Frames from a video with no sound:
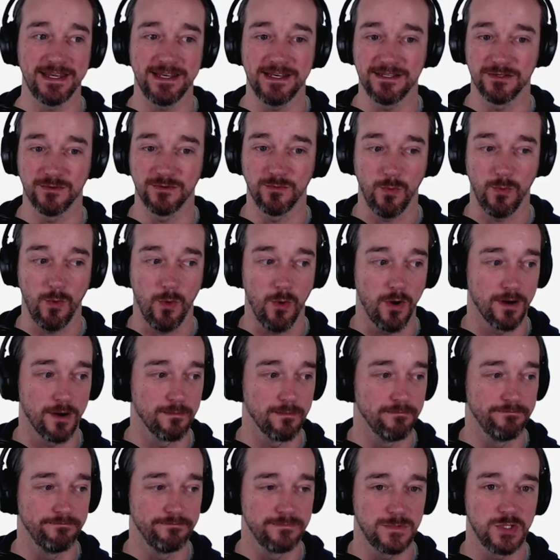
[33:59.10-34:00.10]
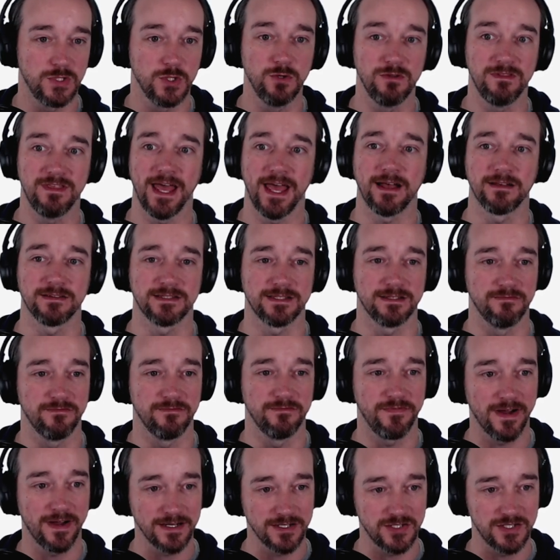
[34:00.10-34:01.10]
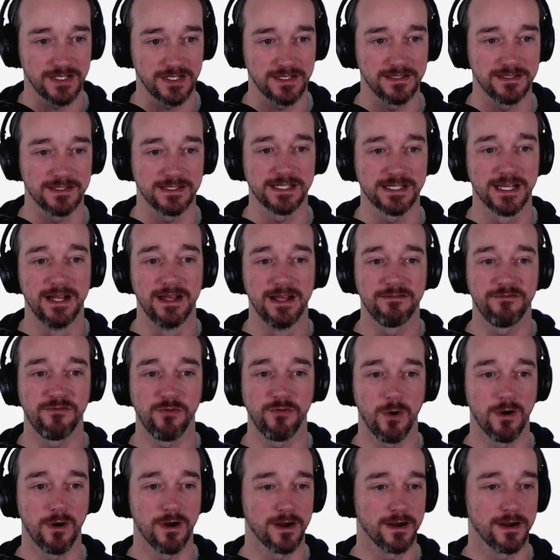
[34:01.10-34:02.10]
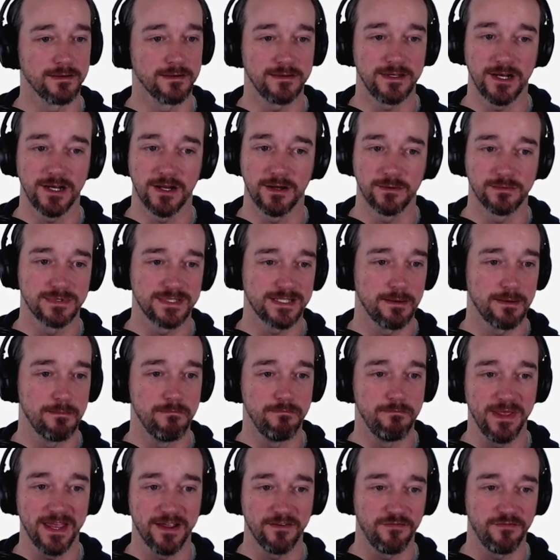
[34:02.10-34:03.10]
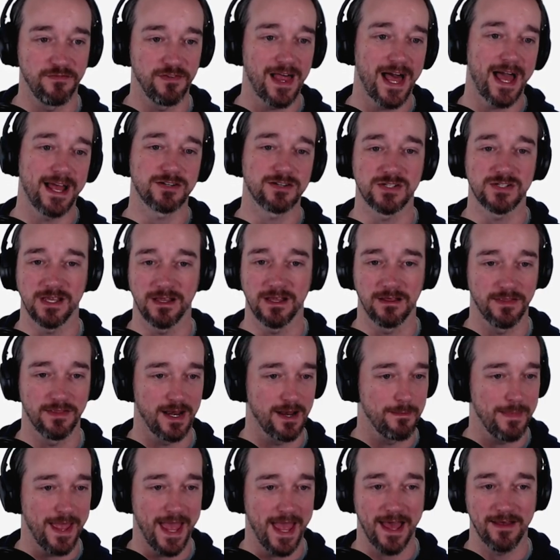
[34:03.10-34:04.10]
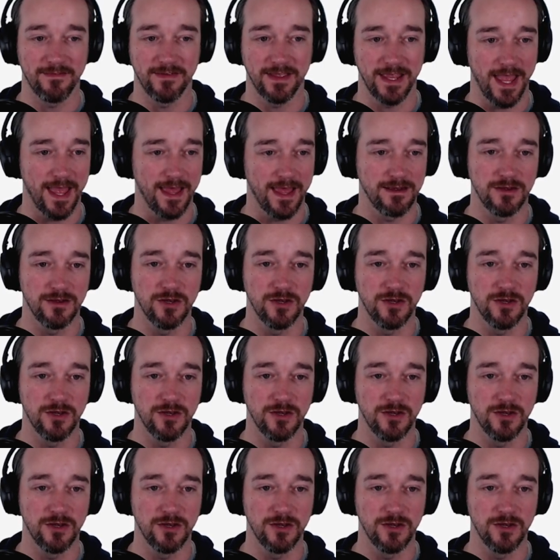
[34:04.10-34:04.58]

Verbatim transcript: need to warm 2,000 functions for some big flash sale that I'm having at